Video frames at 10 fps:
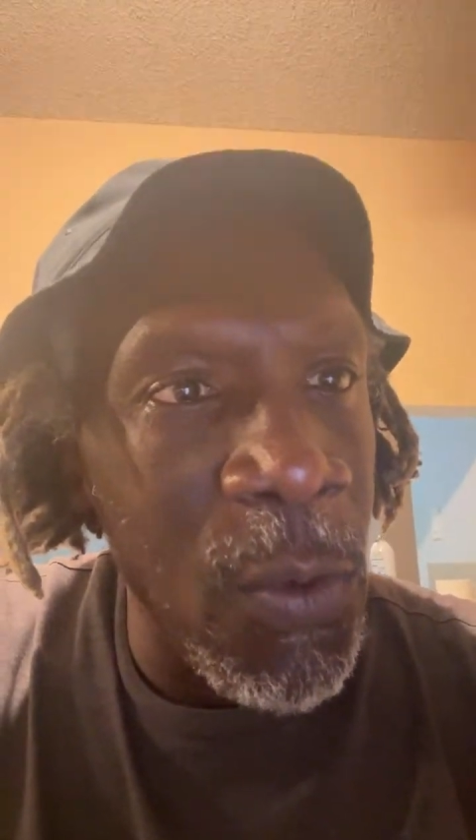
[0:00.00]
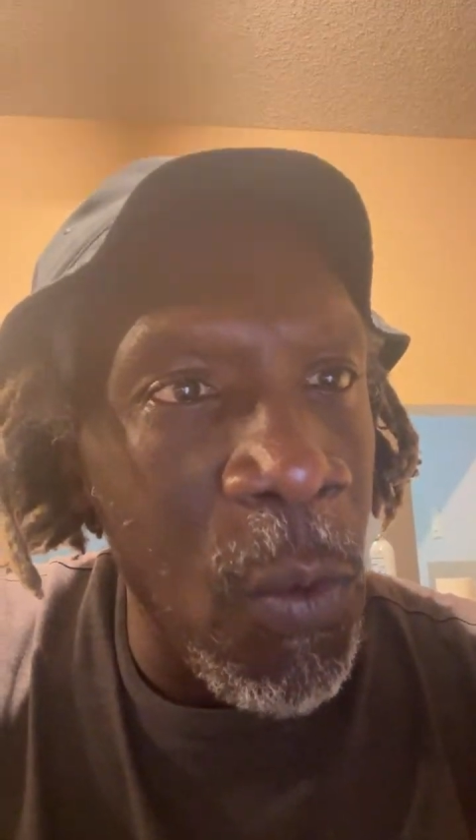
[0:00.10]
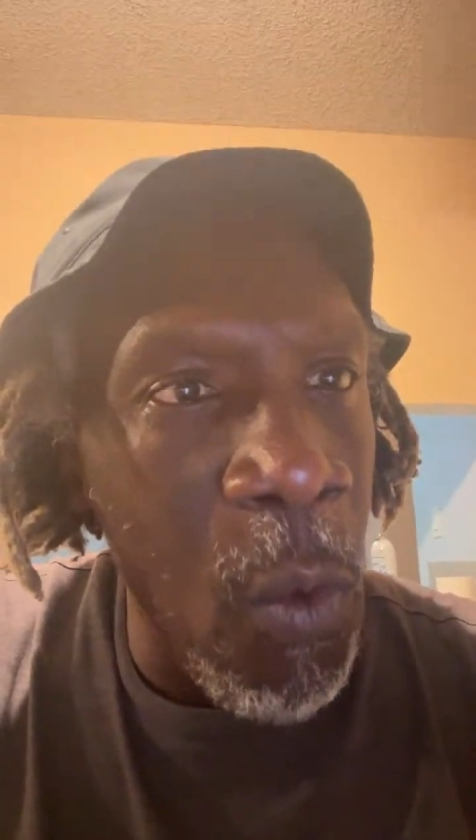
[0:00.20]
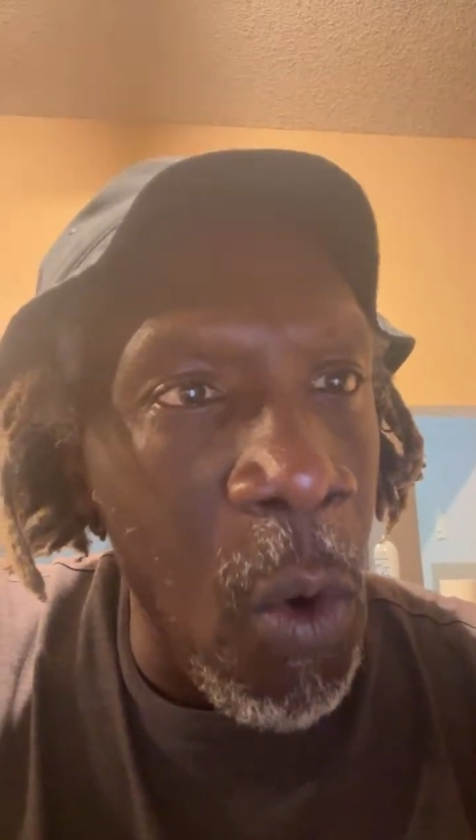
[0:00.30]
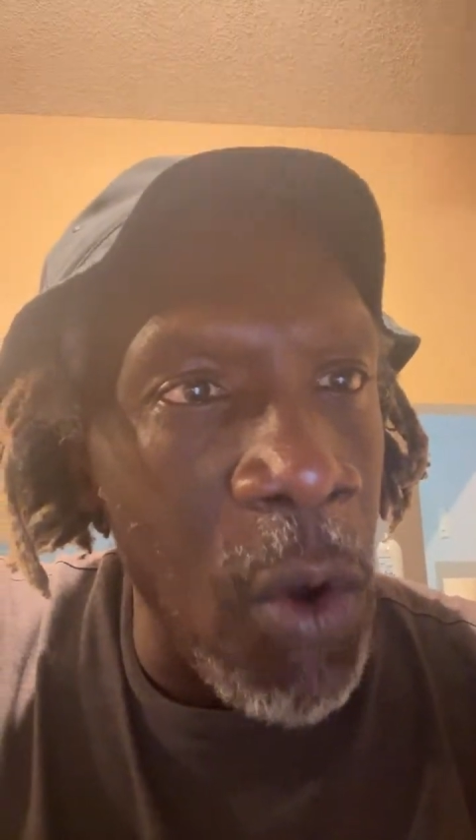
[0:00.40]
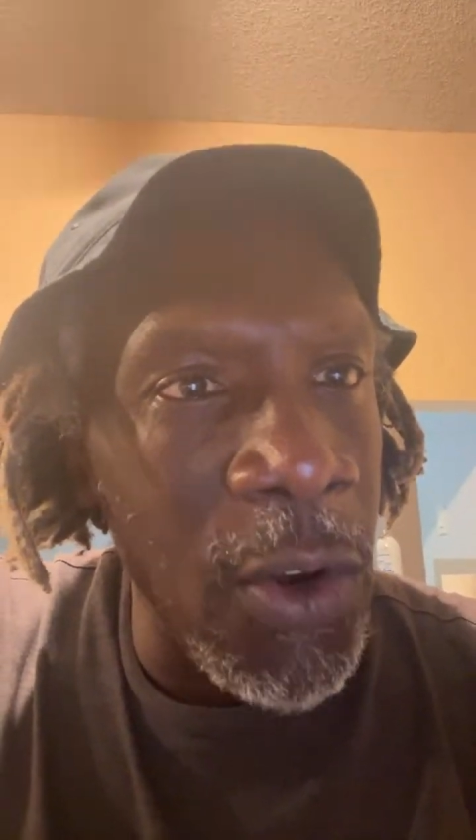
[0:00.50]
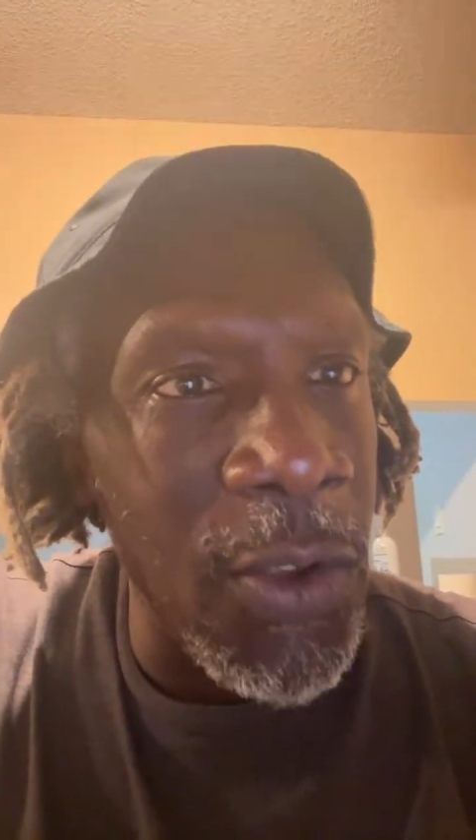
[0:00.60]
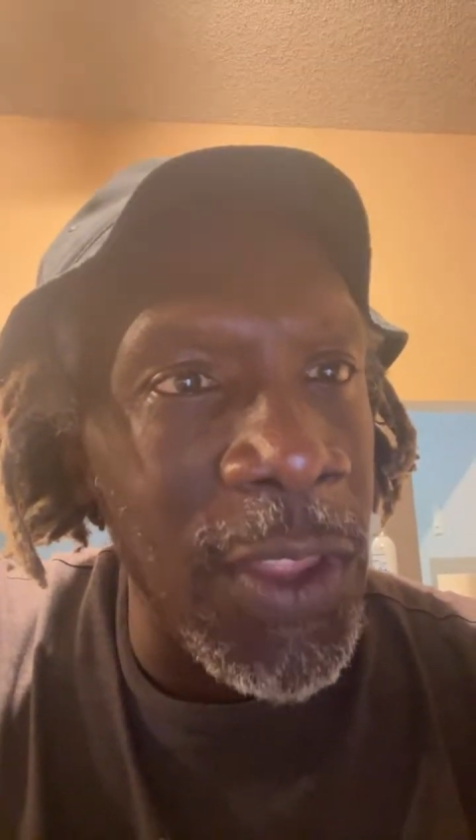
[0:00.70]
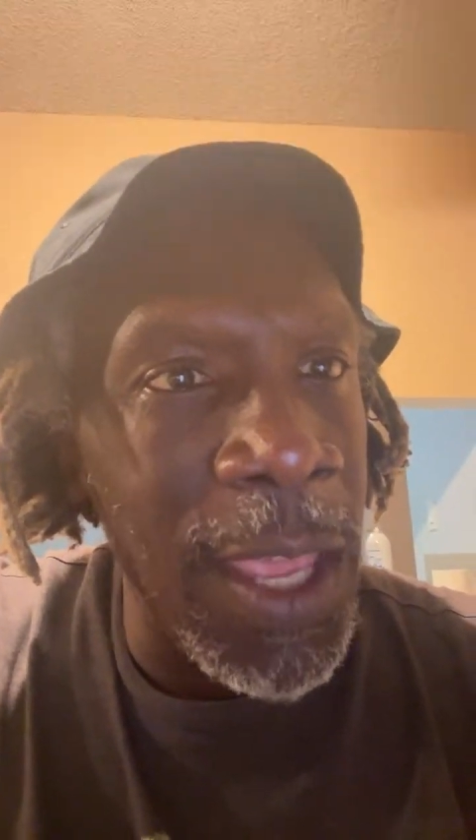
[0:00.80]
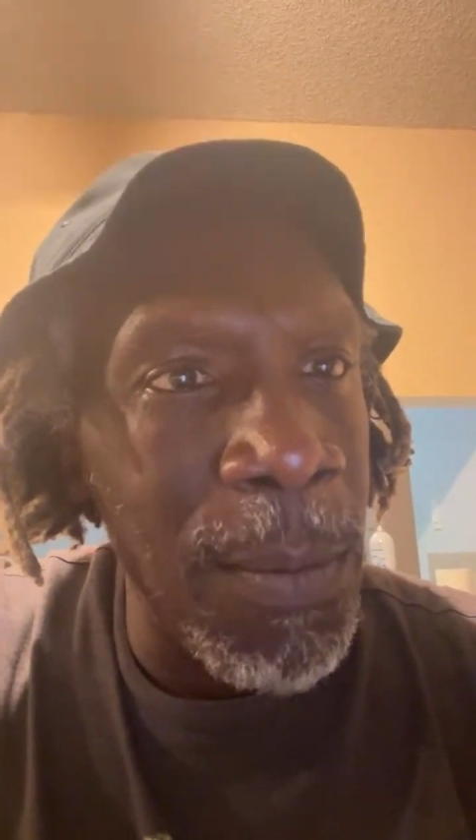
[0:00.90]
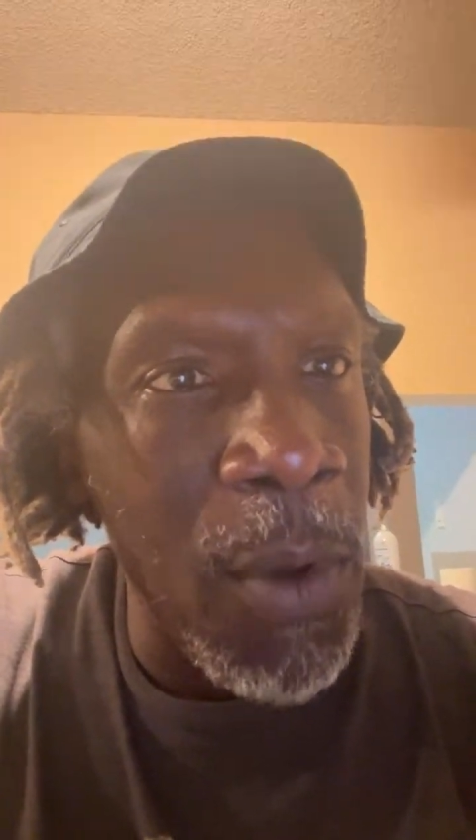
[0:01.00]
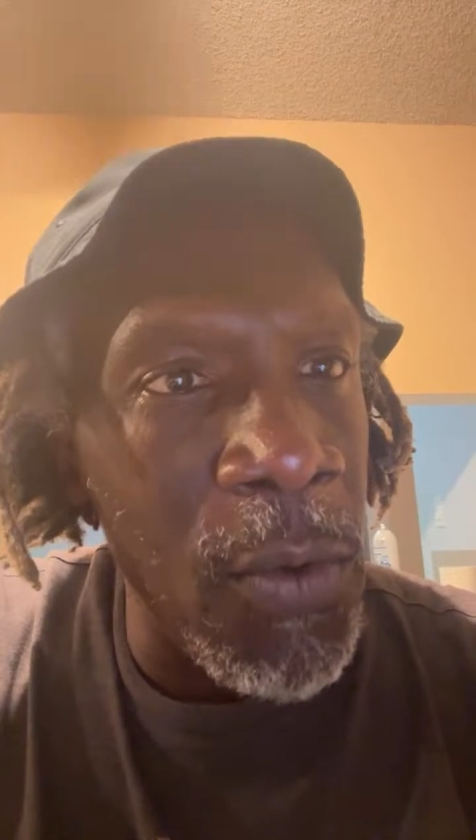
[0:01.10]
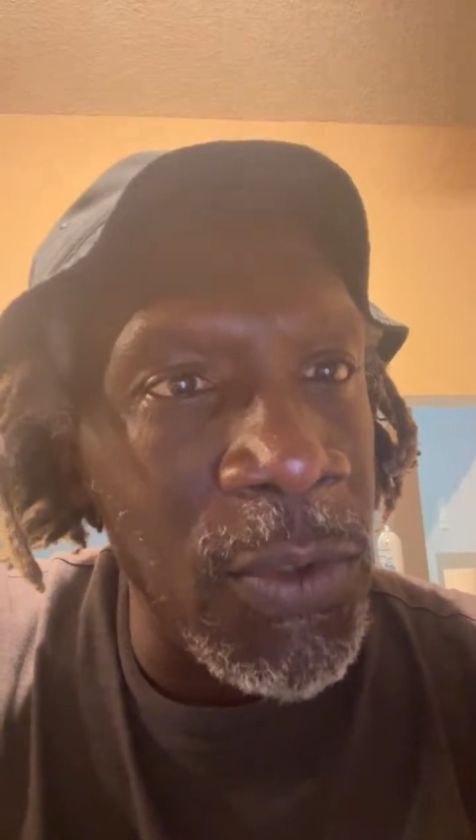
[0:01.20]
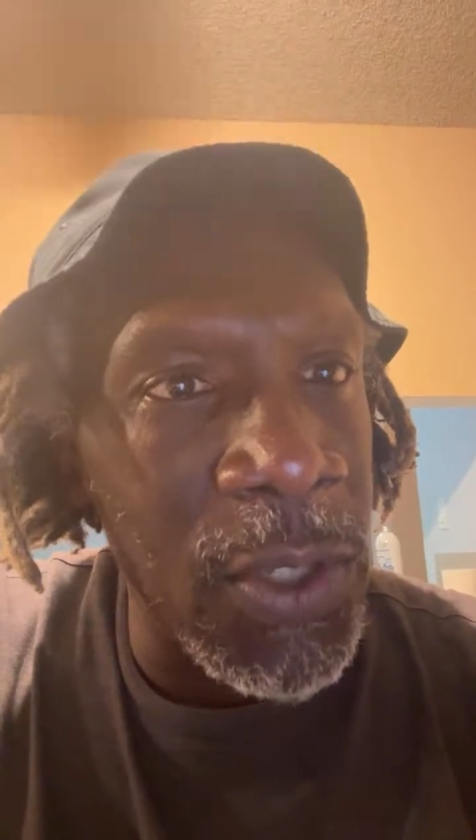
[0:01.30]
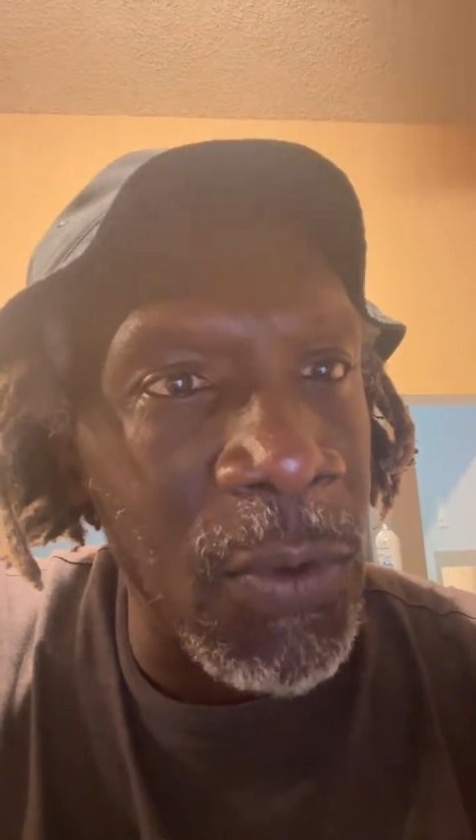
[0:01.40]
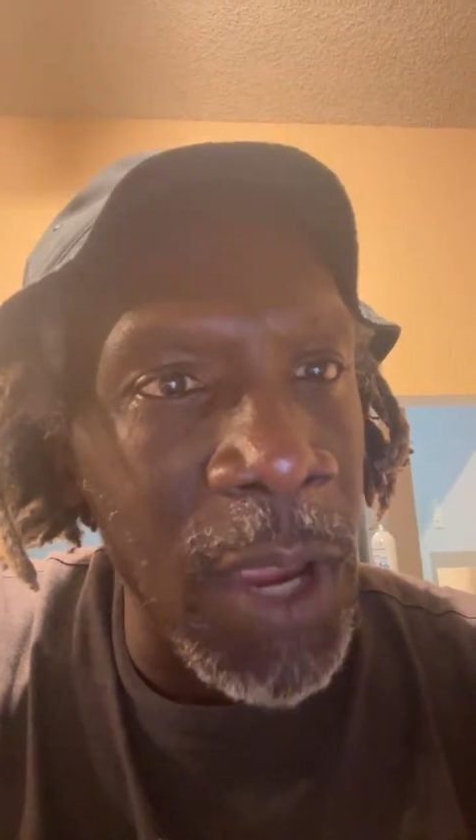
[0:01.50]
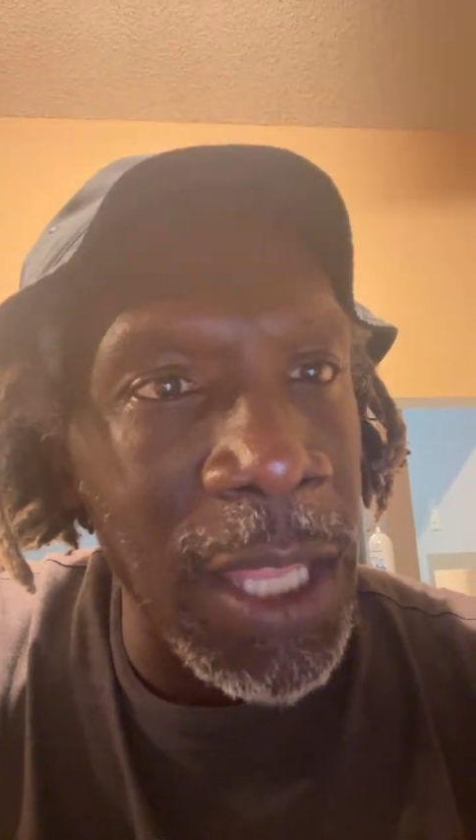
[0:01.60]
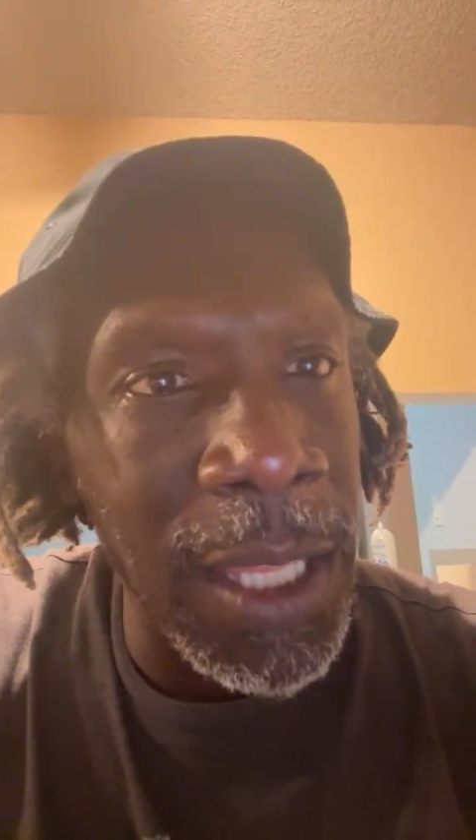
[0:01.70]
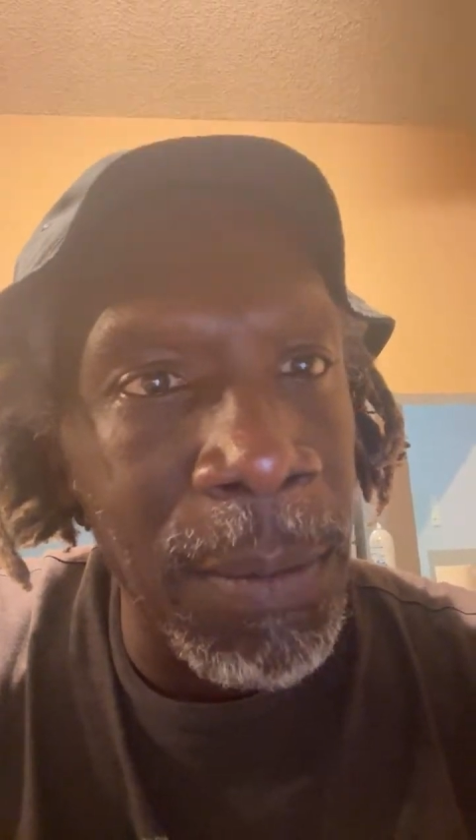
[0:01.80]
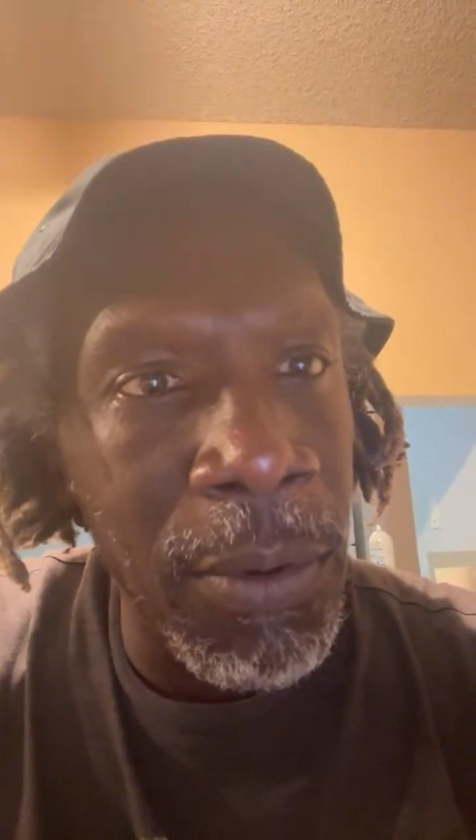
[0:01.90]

water they most greatly